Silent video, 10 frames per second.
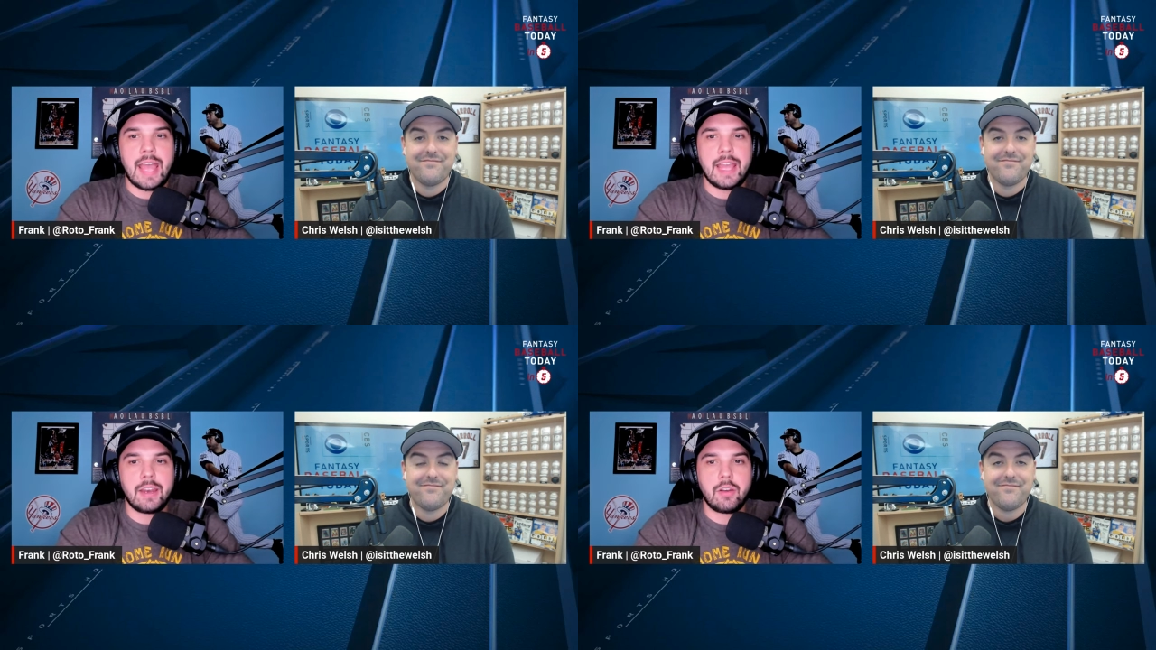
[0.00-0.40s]

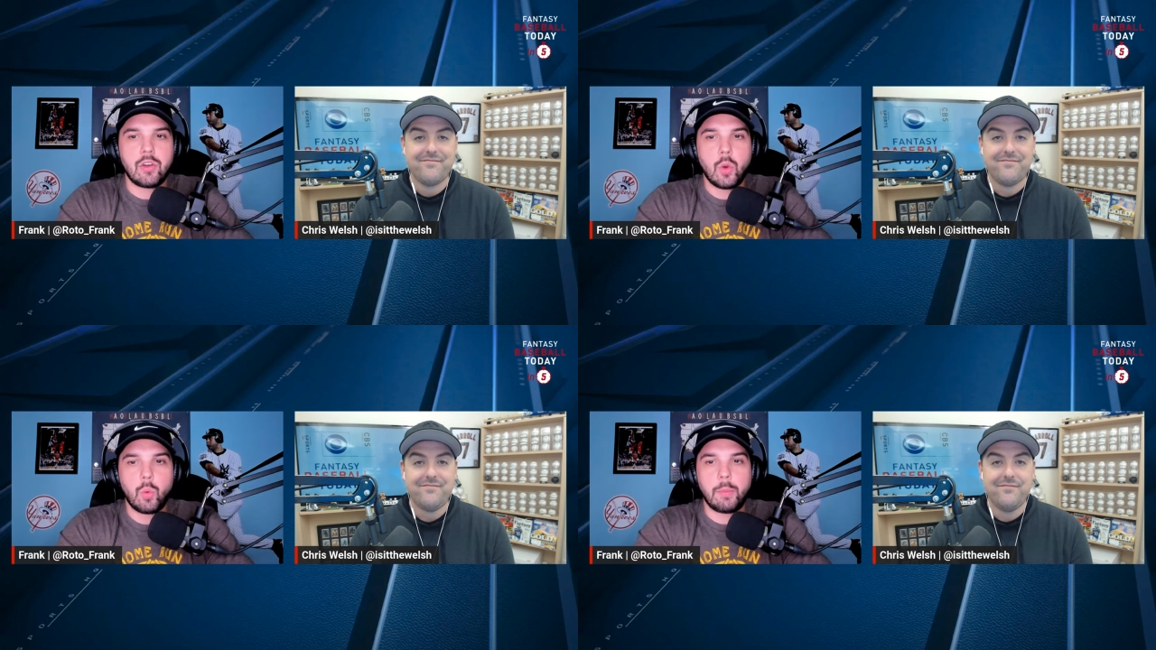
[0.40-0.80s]
Speaker 1: and
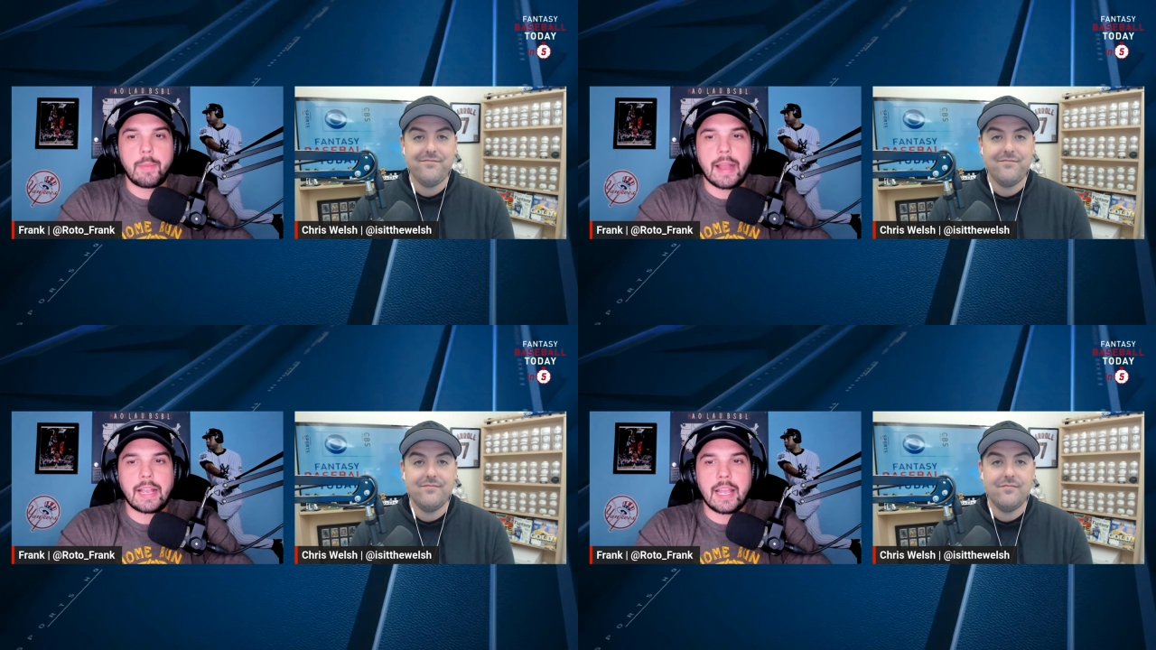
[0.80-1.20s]
we'll be
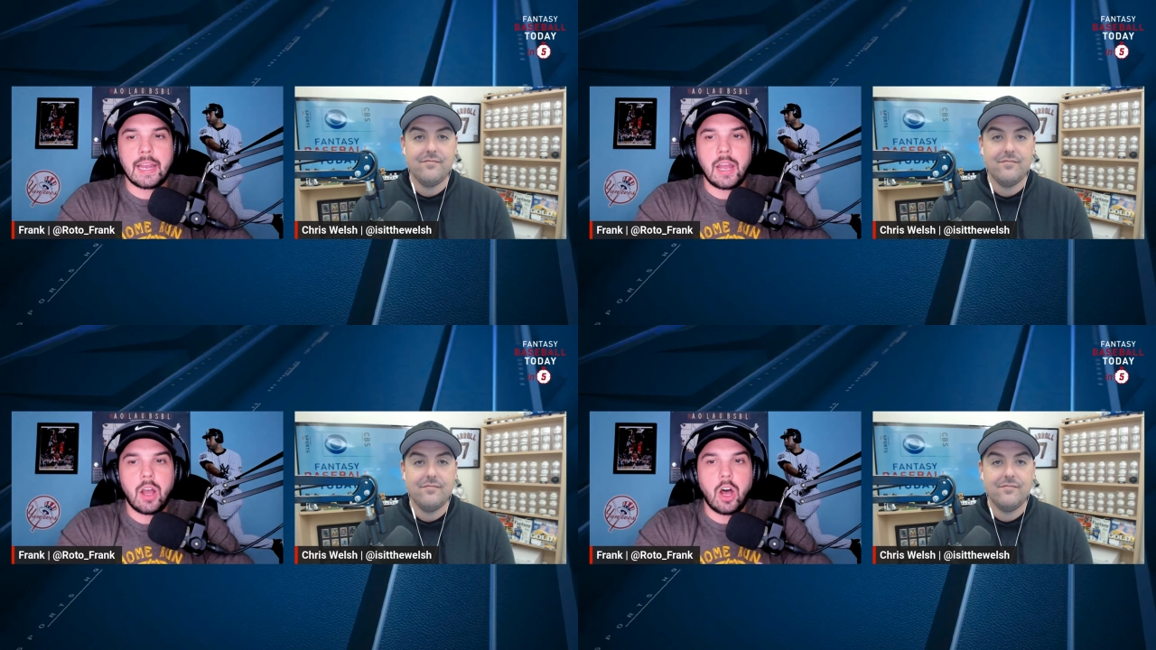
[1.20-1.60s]
back
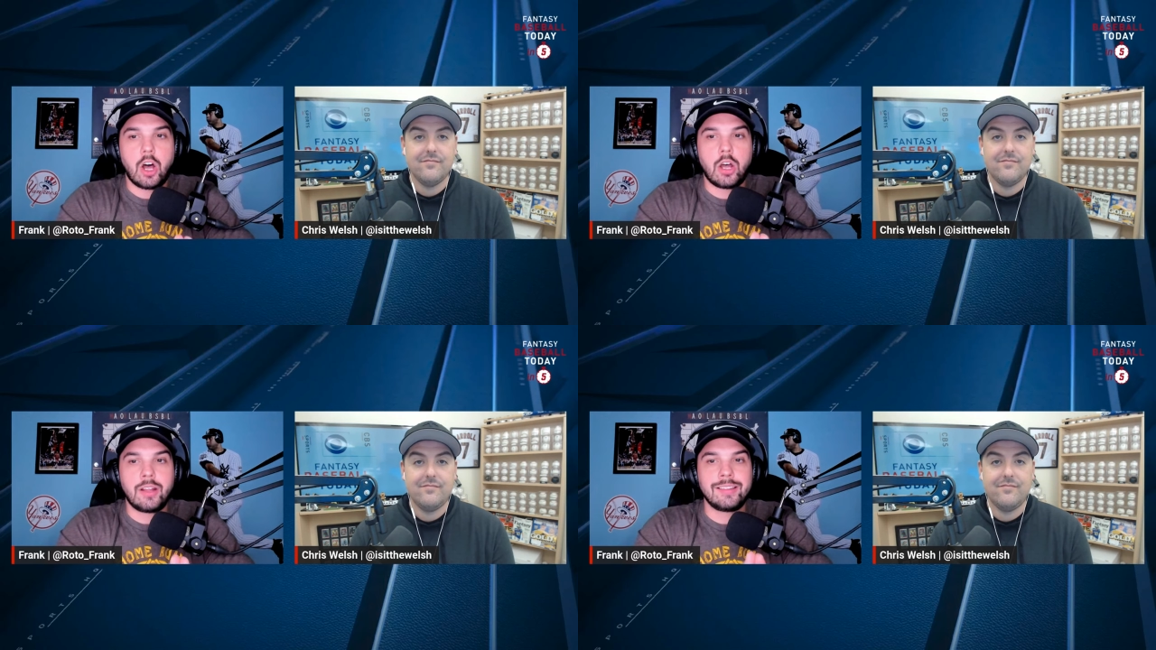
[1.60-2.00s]
again
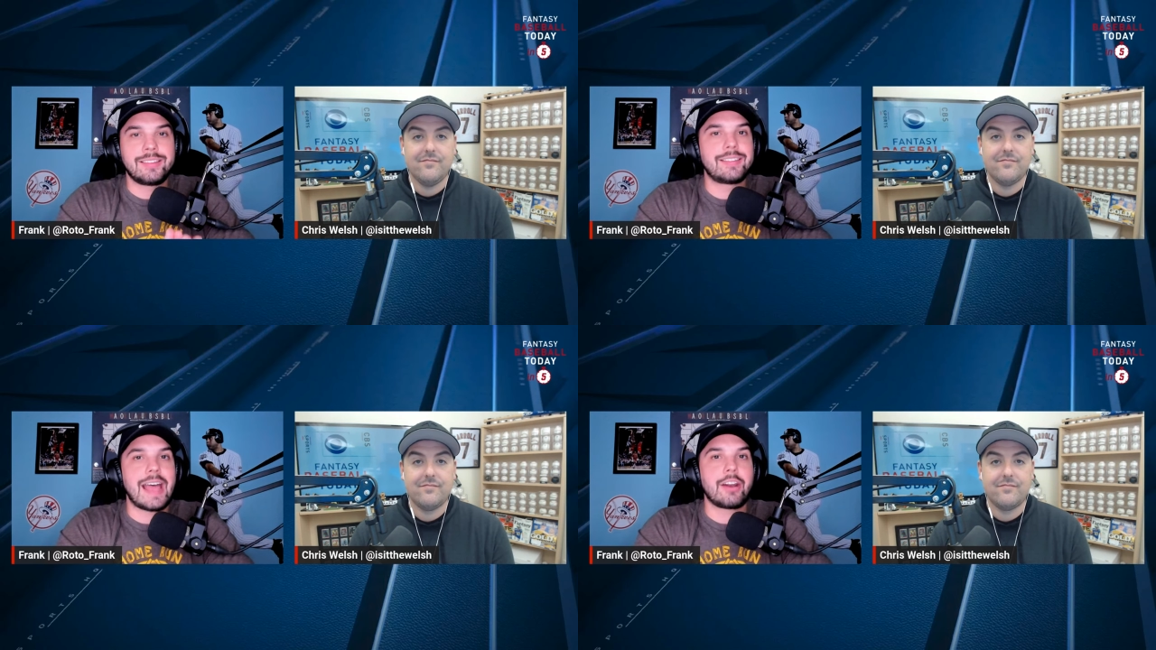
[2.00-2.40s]
on
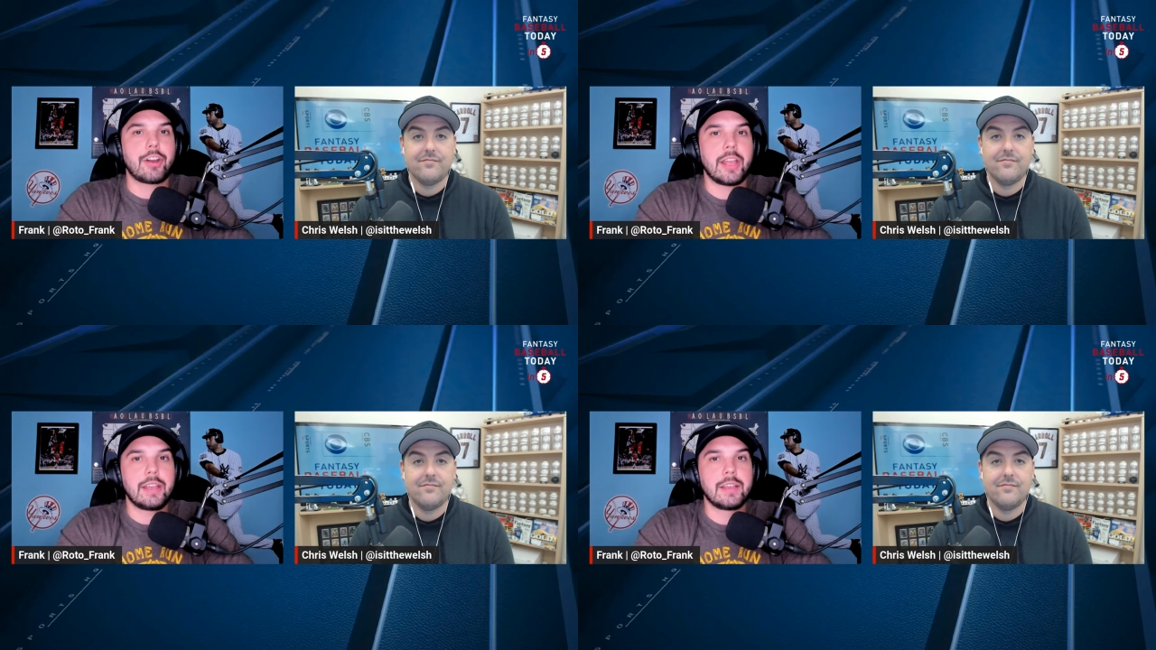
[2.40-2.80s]
Saturday.